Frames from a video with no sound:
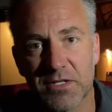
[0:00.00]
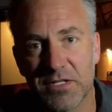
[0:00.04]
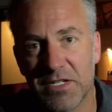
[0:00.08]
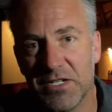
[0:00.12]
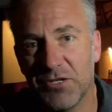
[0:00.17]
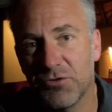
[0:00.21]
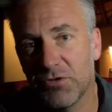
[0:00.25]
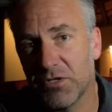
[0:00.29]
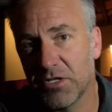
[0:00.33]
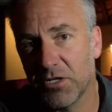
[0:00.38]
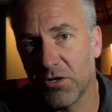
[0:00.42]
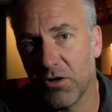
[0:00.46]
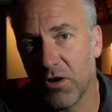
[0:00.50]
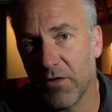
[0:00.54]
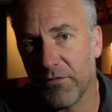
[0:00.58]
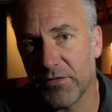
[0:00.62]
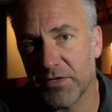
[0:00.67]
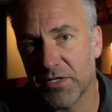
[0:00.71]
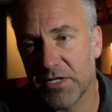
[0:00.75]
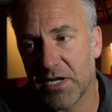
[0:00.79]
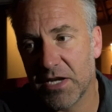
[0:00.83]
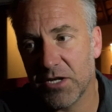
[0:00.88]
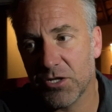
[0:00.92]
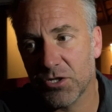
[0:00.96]
interesting
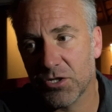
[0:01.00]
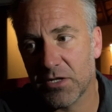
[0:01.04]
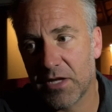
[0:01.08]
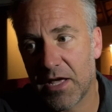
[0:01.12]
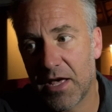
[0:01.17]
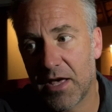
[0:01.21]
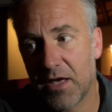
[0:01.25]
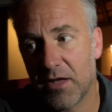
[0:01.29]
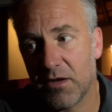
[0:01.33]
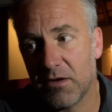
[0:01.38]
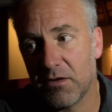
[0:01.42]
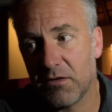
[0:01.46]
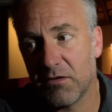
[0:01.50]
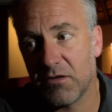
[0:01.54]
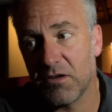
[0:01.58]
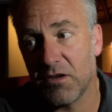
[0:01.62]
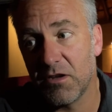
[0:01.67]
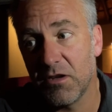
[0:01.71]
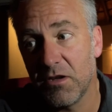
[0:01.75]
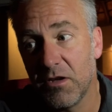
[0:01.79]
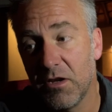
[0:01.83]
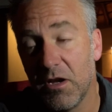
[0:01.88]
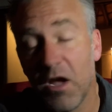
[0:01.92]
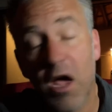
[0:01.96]
conversation,
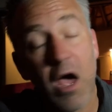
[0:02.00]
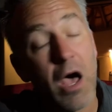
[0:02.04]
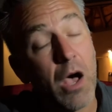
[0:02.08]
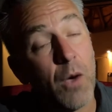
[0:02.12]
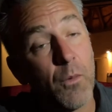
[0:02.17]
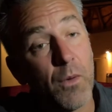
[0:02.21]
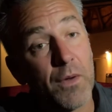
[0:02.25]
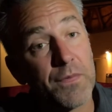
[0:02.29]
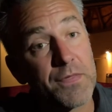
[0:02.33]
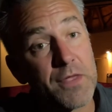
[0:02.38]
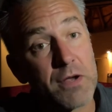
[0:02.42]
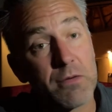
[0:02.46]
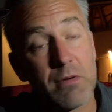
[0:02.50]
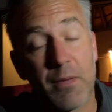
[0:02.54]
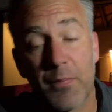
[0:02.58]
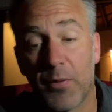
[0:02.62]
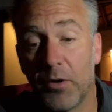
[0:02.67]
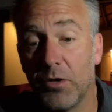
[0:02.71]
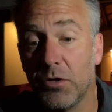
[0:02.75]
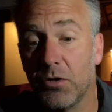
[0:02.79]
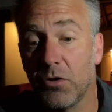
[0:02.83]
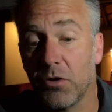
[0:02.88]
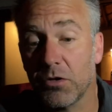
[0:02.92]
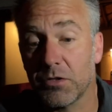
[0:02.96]
and I want that on my
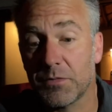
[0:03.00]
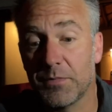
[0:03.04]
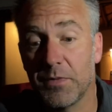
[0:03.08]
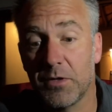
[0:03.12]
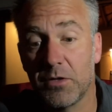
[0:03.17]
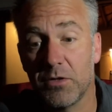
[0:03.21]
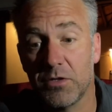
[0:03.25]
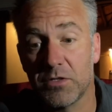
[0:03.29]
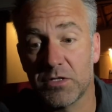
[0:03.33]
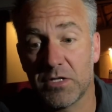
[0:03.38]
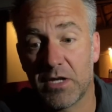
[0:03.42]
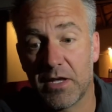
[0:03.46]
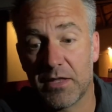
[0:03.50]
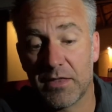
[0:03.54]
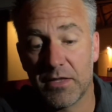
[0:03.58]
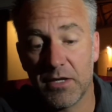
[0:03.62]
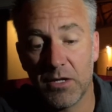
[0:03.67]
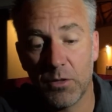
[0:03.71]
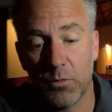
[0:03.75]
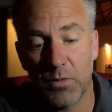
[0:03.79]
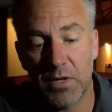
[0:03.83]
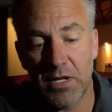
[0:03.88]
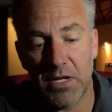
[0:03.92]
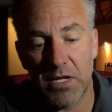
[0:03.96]
podcast because I
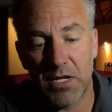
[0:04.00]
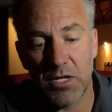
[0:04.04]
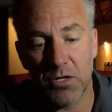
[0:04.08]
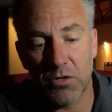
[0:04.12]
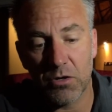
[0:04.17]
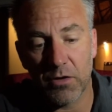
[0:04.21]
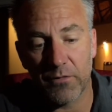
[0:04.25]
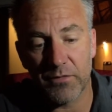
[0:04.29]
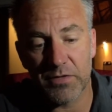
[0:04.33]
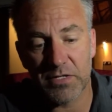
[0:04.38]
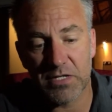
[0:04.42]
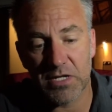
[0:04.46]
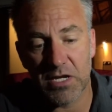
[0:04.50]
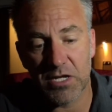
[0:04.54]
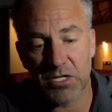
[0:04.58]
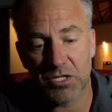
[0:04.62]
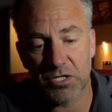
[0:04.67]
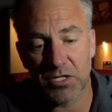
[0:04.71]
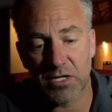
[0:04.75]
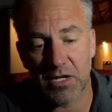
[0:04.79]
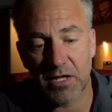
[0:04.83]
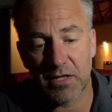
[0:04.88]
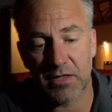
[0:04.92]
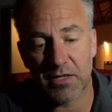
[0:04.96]
think we need
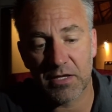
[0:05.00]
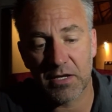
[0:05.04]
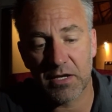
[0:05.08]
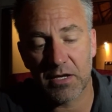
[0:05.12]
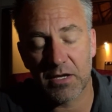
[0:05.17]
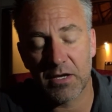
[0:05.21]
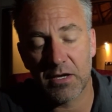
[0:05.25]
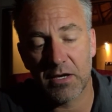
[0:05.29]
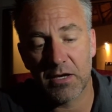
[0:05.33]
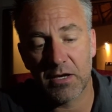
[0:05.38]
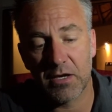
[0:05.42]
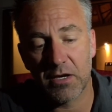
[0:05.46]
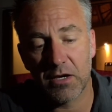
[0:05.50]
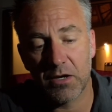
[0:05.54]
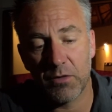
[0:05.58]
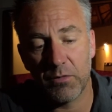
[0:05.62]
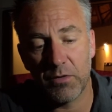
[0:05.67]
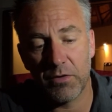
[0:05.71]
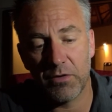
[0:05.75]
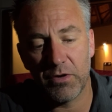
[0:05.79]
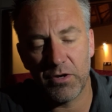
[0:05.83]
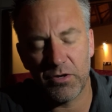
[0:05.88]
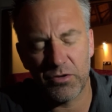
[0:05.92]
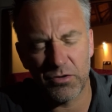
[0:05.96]
conversation. I think
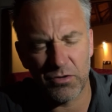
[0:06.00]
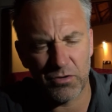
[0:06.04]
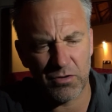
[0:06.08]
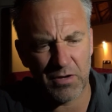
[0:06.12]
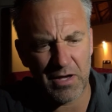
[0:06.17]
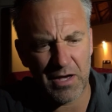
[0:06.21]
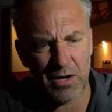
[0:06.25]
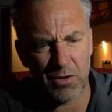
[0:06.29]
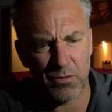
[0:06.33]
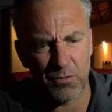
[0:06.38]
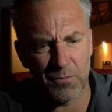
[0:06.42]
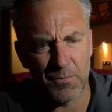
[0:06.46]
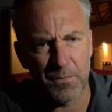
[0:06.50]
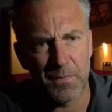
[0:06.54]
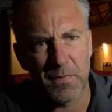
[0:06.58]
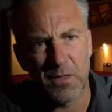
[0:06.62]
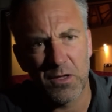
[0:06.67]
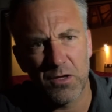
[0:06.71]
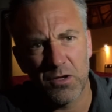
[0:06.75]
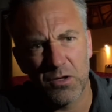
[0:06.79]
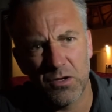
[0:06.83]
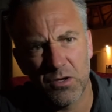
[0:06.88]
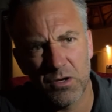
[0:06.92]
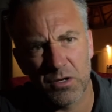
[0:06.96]
we really do. Ow,
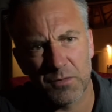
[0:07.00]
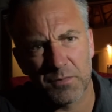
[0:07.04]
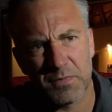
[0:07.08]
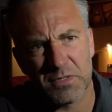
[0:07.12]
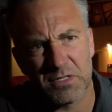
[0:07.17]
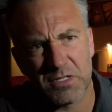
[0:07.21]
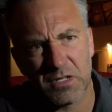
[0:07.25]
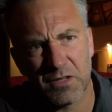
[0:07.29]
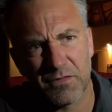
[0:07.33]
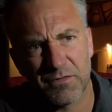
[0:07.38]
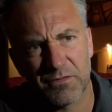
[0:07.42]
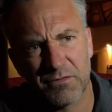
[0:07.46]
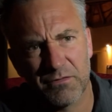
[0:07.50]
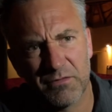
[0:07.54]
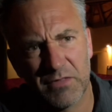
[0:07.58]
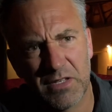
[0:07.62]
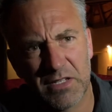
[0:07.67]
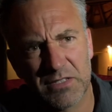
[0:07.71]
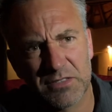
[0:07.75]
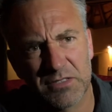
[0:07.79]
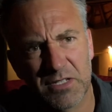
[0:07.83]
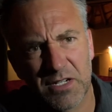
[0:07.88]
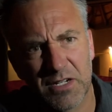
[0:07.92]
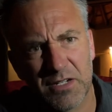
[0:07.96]
hurt myself
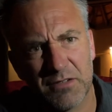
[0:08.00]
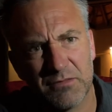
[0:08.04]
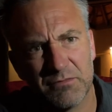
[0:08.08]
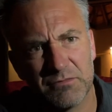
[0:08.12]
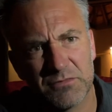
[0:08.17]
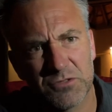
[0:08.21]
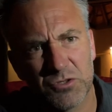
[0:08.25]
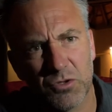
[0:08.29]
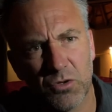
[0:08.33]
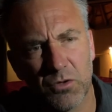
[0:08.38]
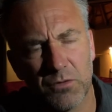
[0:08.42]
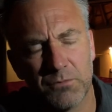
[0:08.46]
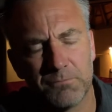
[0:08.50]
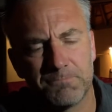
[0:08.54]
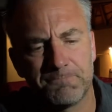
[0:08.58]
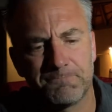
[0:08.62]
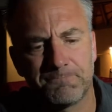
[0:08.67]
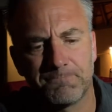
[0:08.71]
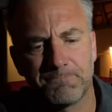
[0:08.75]
yesterday, so.